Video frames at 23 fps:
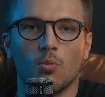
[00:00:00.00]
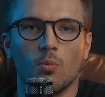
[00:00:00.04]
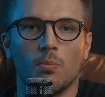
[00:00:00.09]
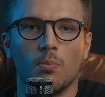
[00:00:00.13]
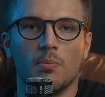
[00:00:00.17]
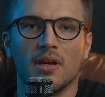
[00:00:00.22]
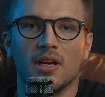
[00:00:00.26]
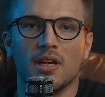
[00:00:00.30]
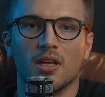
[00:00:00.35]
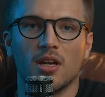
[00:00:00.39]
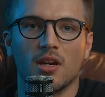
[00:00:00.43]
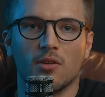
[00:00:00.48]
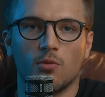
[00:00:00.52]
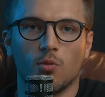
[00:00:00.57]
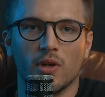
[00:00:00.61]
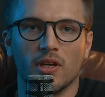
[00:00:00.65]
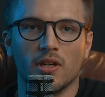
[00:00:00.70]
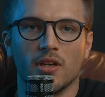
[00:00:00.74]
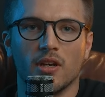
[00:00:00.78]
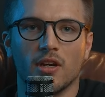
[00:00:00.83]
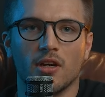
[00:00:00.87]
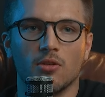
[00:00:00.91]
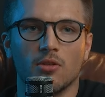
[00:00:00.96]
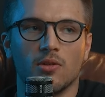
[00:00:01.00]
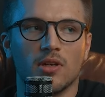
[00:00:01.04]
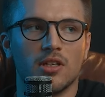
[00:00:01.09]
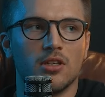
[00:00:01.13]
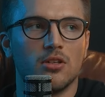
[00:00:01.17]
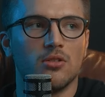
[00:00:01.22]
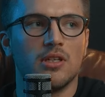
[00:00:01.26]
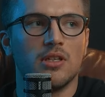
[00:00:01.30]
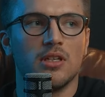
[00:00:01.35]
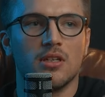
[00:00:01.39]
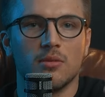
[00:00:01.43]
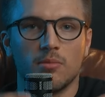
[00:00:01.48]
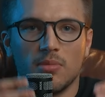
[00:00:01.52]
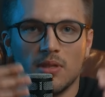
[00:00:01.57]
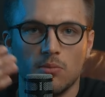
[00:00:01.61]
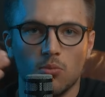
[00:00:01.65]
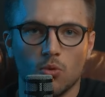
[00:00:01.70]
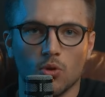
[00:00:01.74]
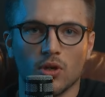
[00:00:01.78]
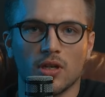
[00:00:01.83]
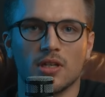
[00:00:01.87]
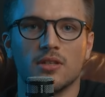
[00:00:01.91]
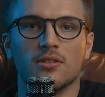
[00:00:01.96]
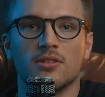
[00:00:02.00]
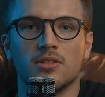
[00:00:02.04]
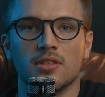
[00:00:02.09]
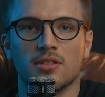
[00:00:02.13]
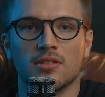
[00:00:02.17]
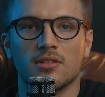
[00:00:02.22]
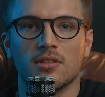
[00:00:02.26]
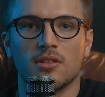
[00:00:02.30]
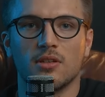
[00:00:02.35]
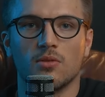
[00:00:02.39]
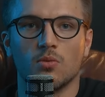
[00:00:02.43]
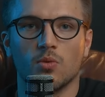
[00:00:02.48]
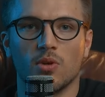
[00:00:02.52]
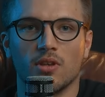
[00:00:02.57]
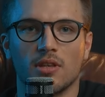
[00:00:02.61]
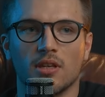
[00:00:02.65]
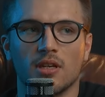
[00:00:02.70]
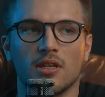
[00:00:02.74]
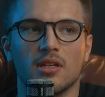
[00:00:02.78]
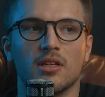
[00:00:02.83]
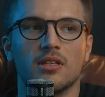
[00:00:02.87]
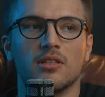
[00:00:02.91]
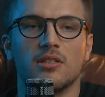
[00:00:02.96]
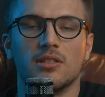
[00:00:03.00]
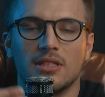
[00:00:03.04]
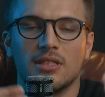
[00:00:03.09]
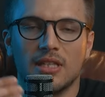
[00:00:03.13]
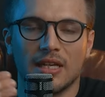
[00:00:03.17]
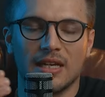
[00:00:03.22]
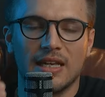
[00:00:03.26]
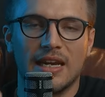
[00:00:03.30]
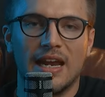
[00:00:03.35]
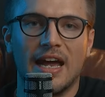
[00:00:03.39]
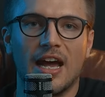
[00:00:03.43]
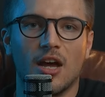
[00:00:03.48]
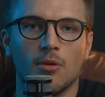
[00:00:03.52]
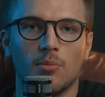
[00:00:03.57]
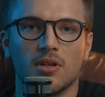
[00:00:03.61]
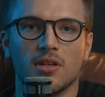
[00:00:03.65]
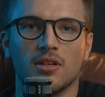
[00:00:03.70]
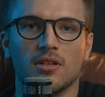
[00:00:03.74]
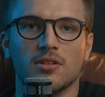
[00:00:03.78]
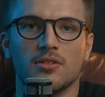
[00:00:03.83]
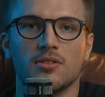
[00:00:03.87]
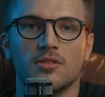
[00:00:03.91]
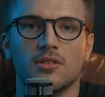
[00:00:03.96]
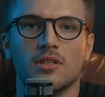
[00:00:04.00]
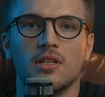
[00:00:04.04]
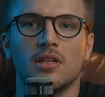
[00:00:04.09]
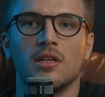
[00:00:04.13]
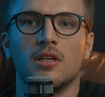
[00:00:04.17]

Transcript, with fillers: big enough window and you need to be more consistent with it and stick it out because